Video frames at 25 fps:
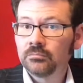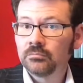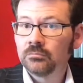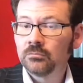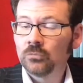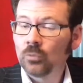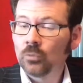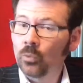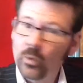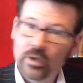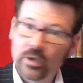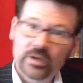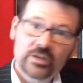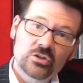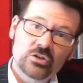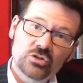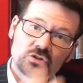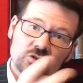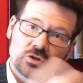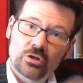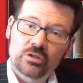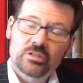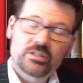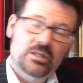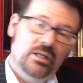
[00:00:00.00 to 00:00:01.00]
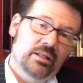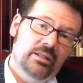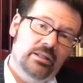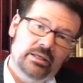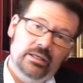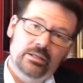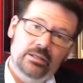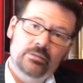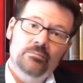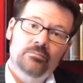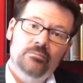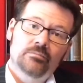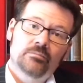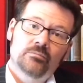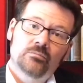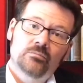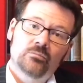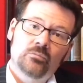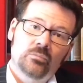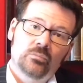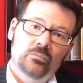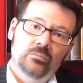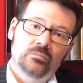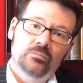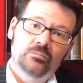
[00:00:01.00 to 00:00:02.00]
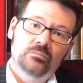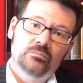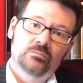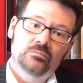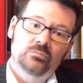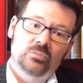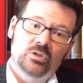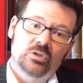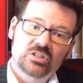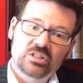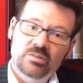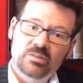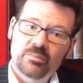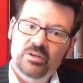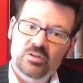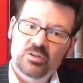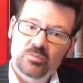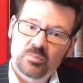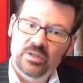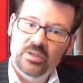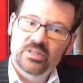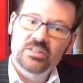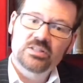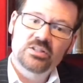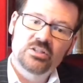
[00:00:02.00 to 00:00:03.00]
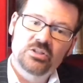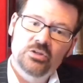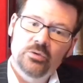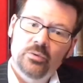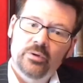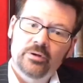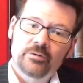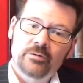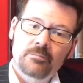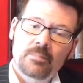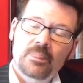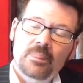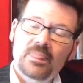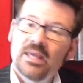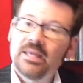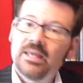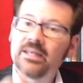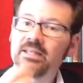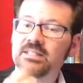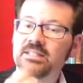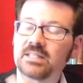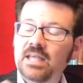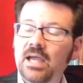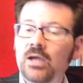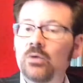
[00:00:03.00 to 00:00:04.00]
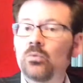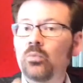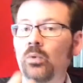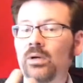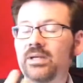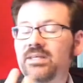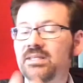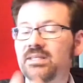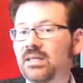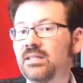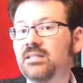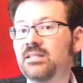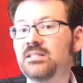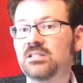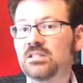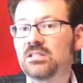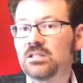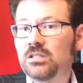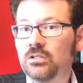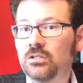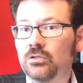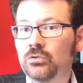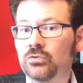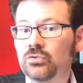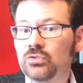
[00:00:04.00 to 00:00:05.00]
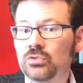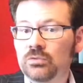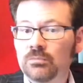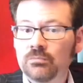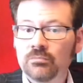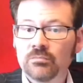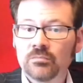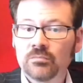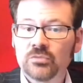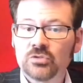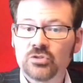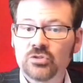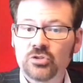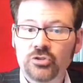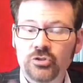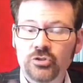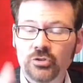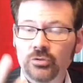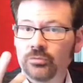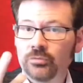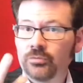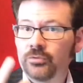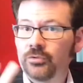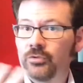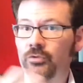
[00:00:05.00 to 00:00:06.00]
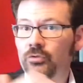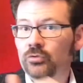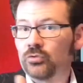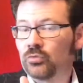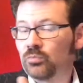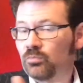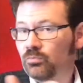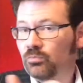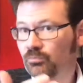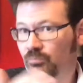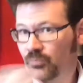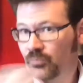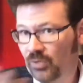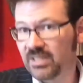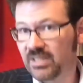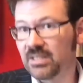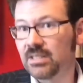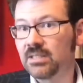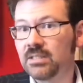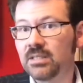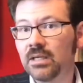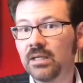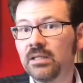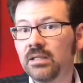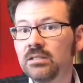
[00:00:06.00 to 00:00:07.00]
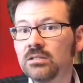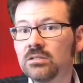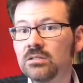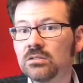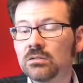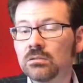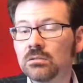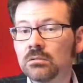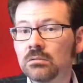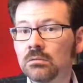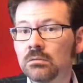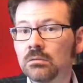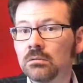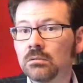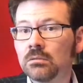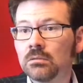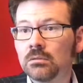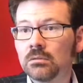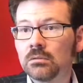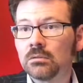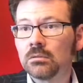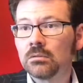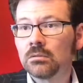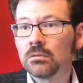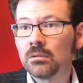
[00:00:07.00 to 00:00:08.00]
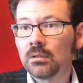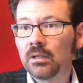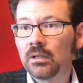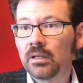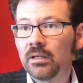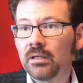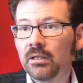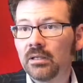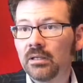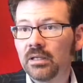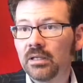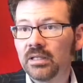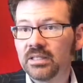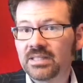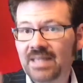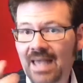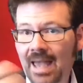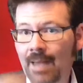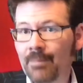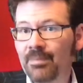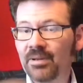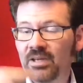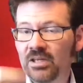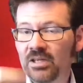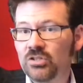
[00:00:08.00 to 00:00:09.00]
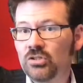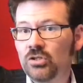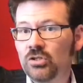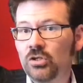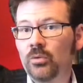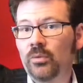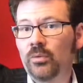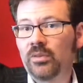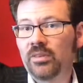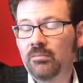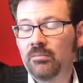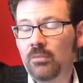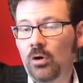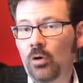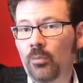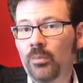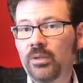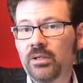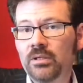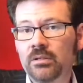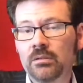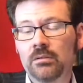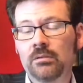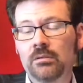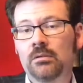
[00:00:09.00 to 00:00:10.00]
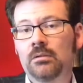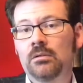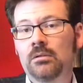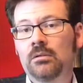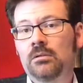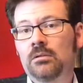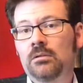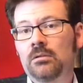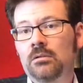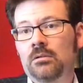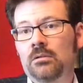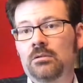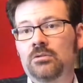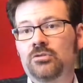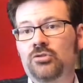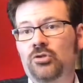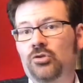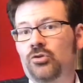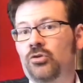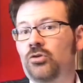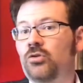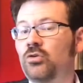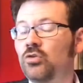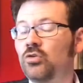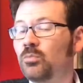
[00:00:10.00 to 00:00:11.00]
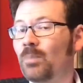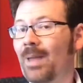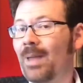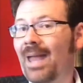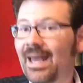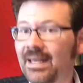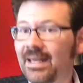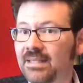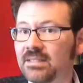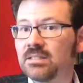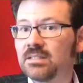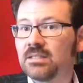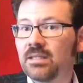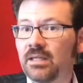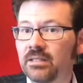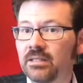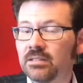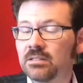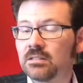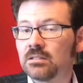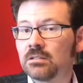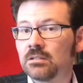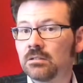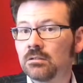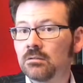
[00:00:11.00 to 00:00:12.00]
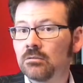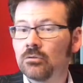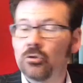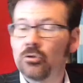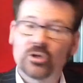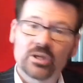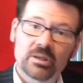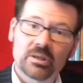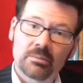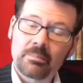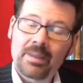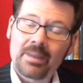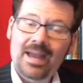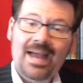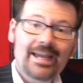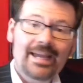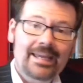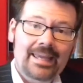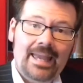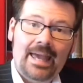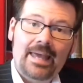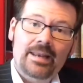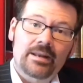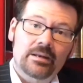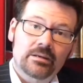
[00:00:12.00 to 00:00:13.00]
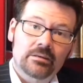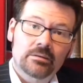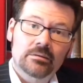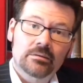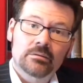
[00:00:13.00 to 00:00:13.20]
Where do you start telling it? Where's the best place to do it? Decide what tense to use. Should you use present tense? It's happening to you in the moment. Should you use past tense, looking back at it?